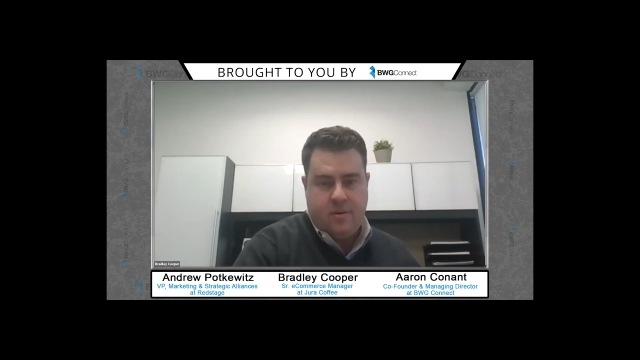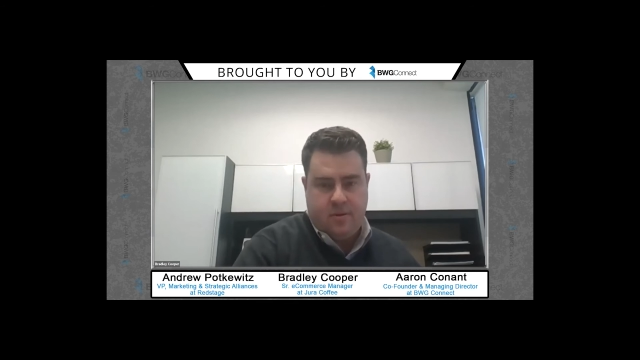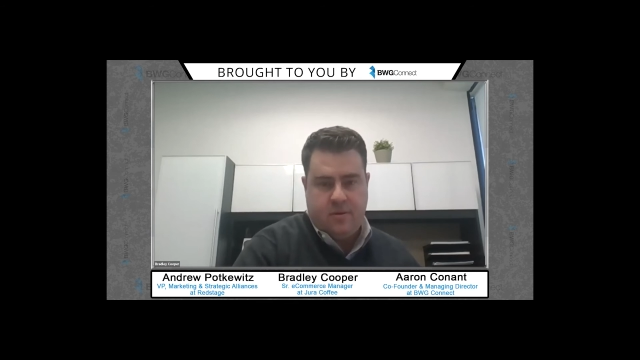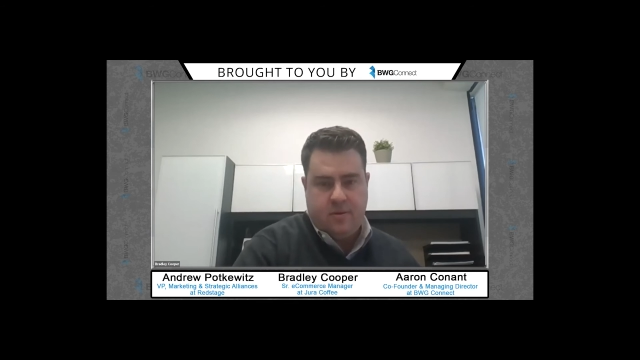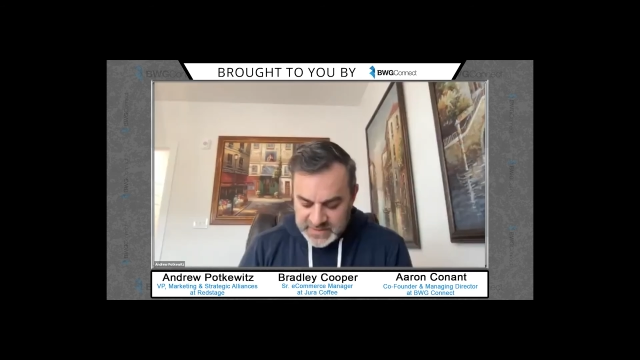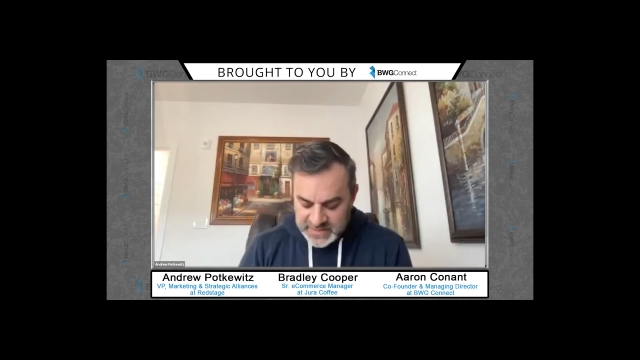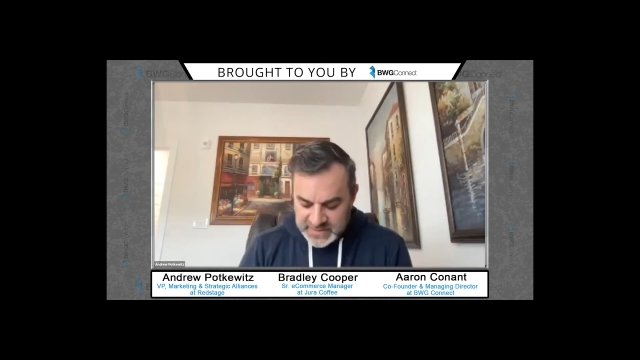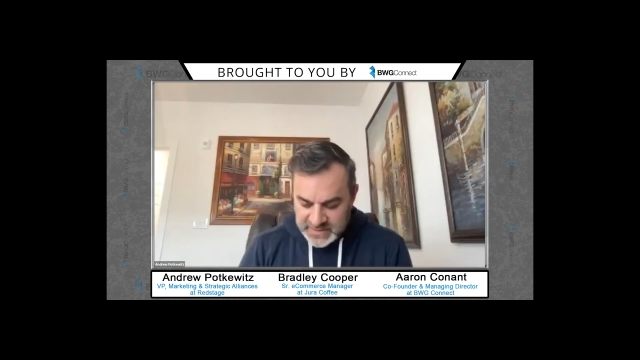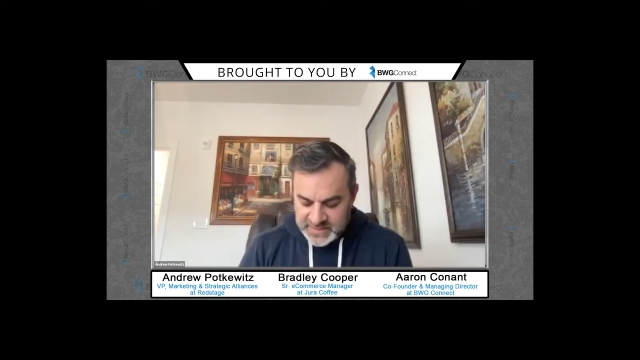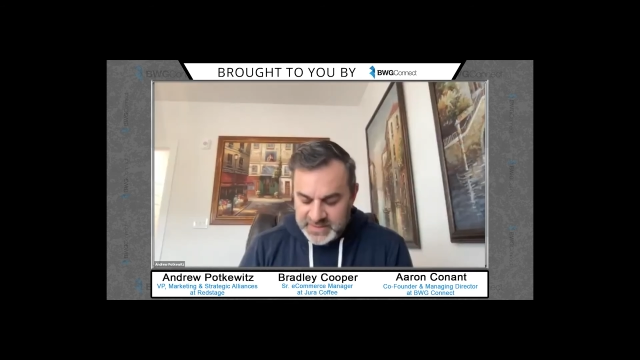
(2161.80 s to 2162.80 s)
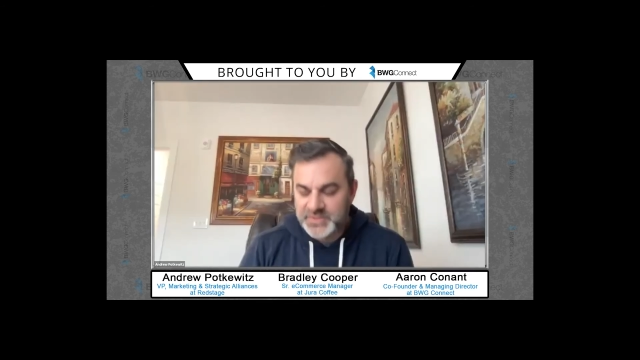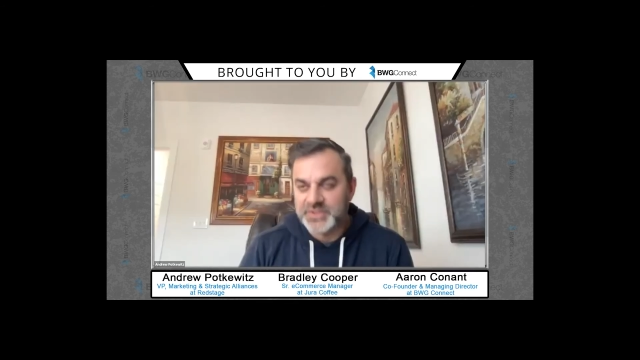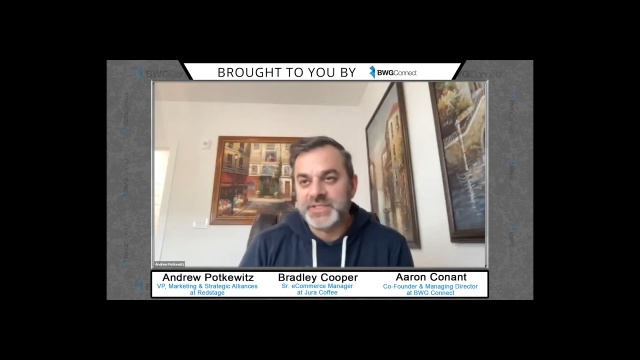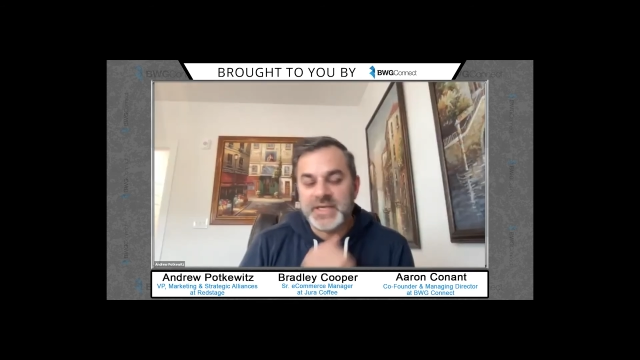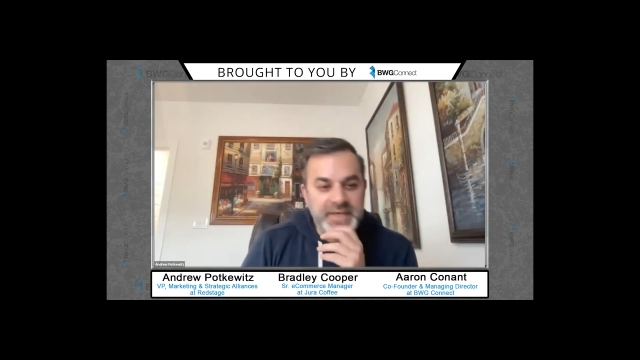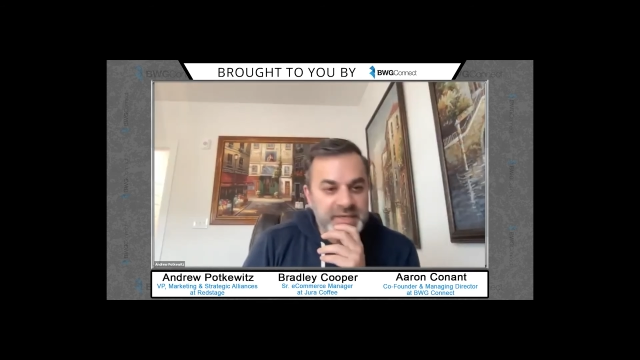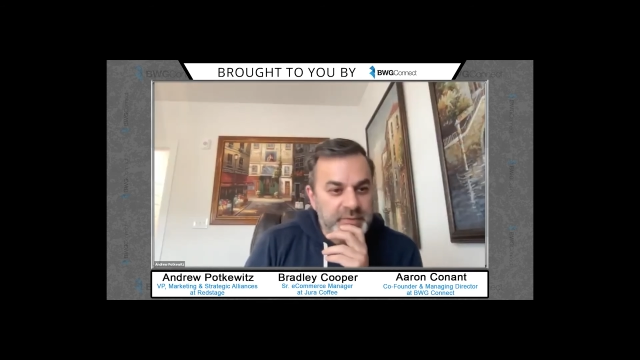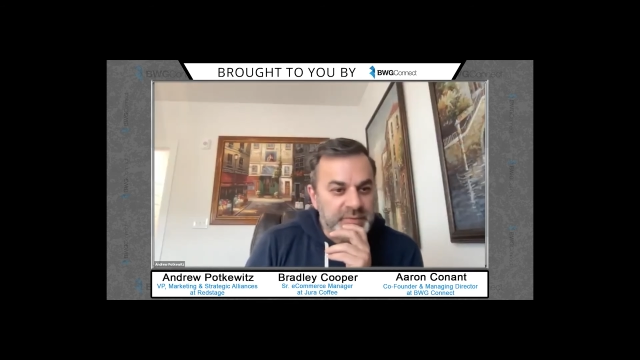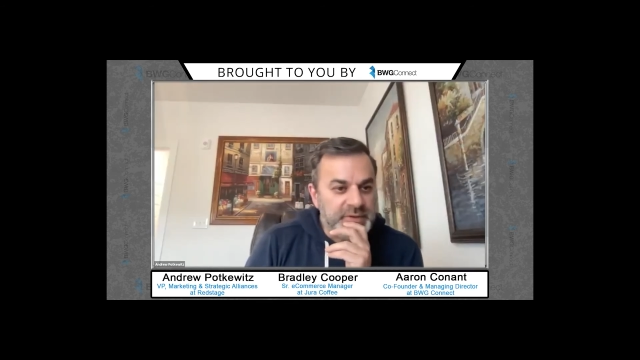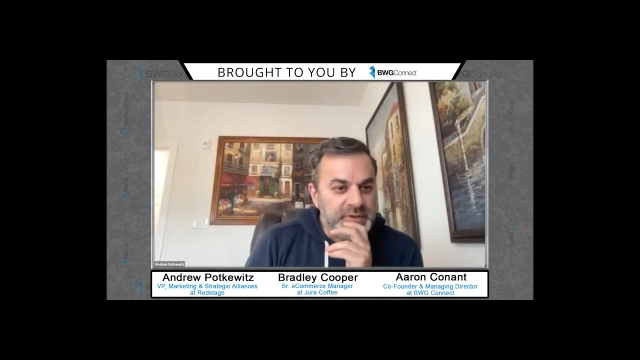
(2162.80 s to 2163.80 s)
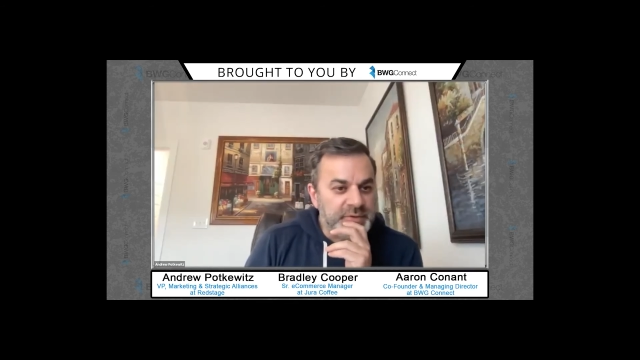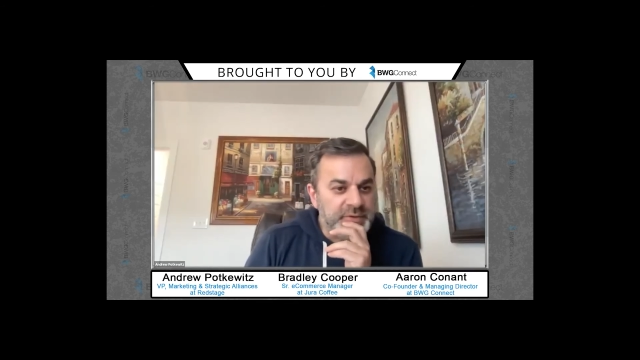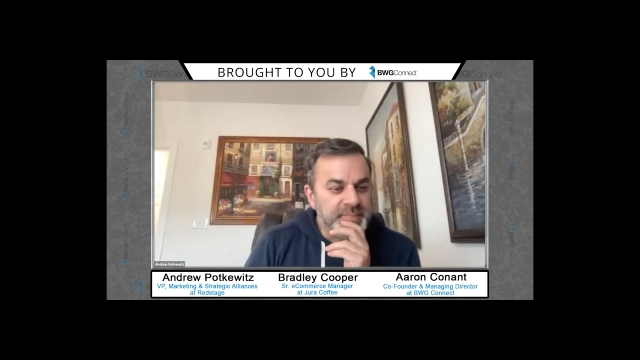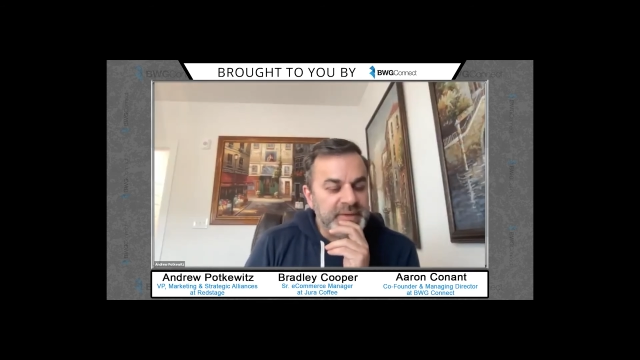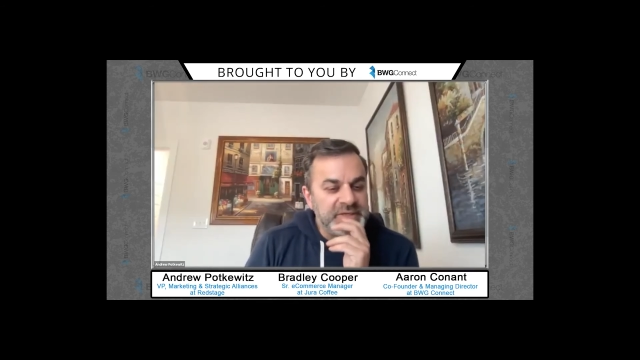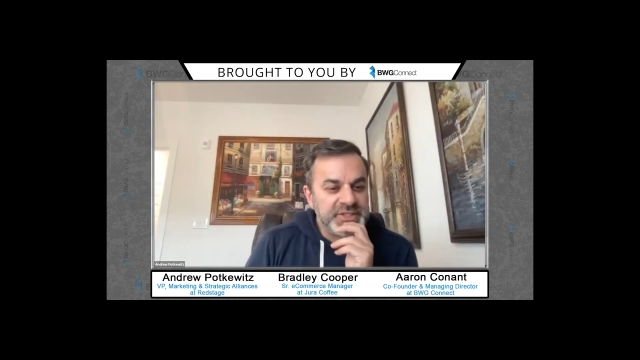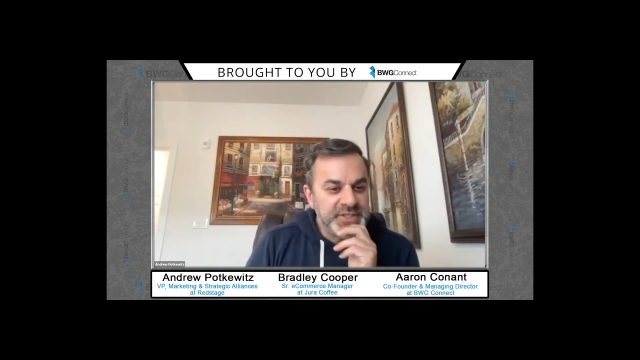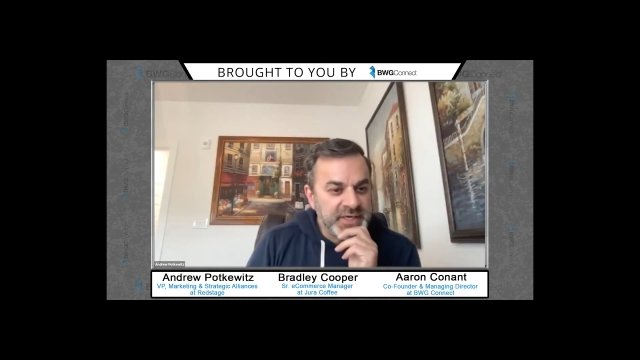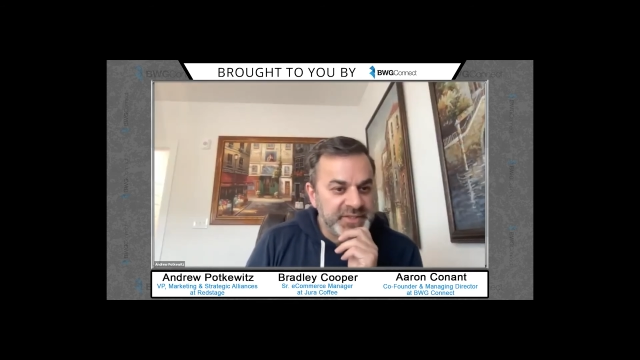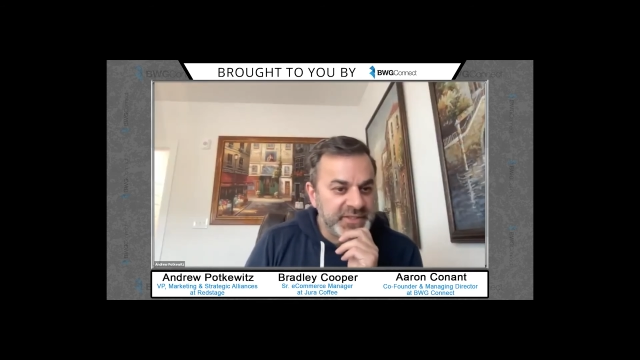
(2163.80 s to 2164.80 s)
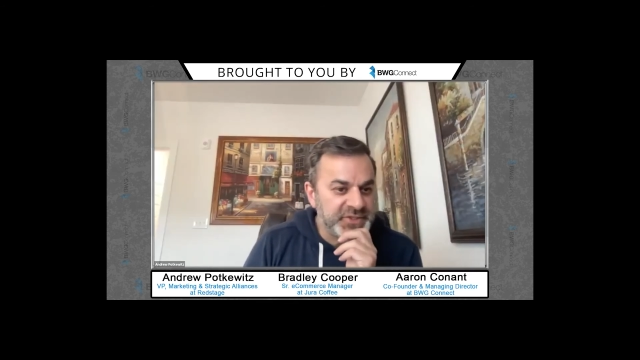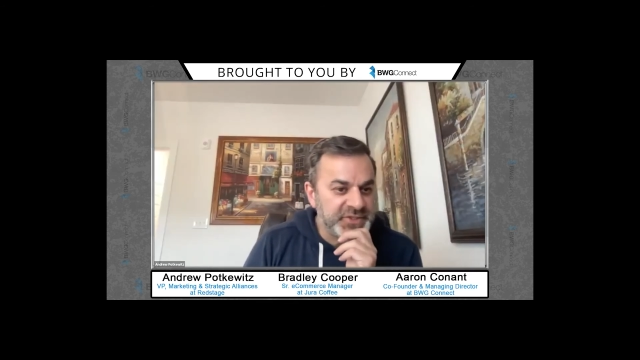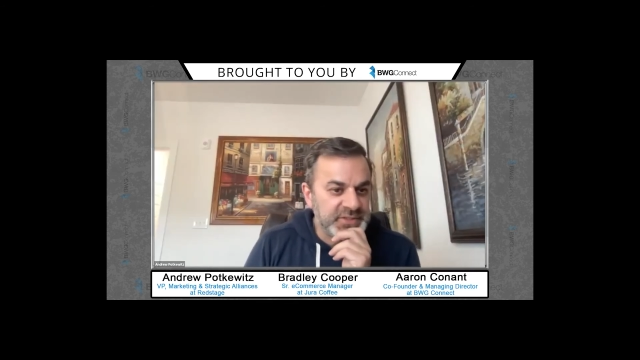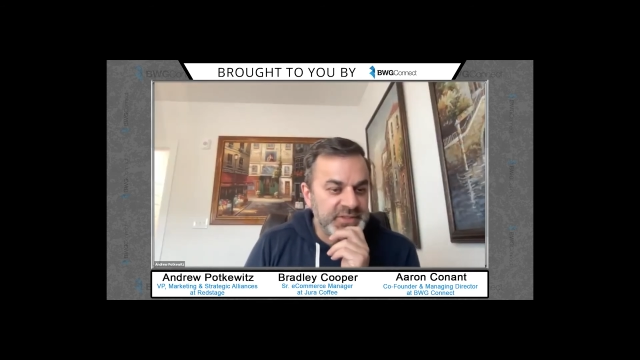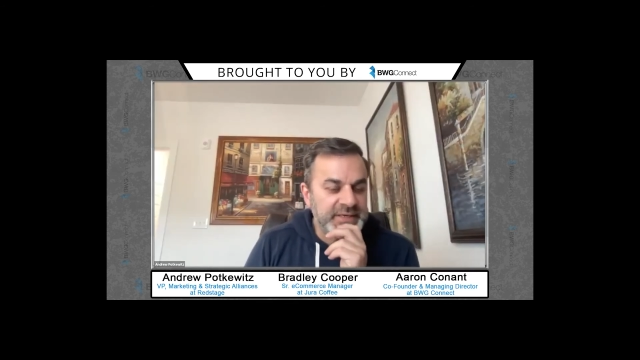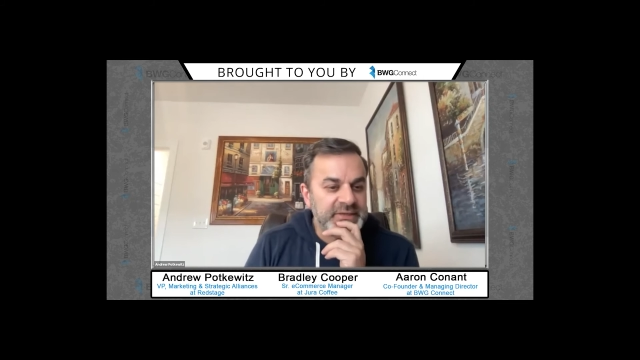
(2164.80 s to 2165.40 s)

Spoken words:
It's interesting. You mentioned Dotdigital.